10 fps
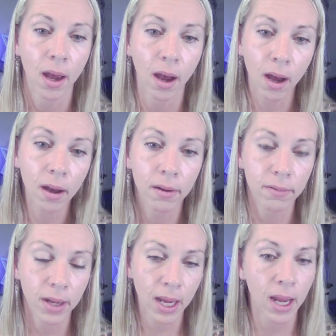
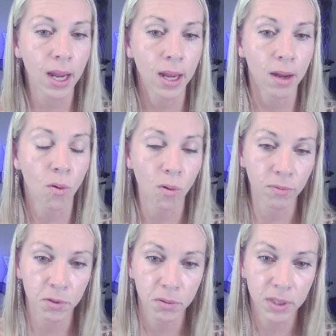of a whole
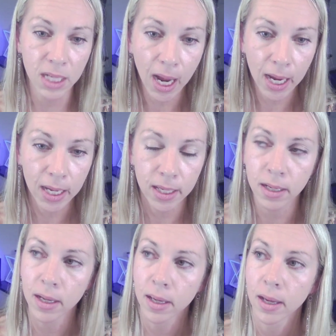foods diet.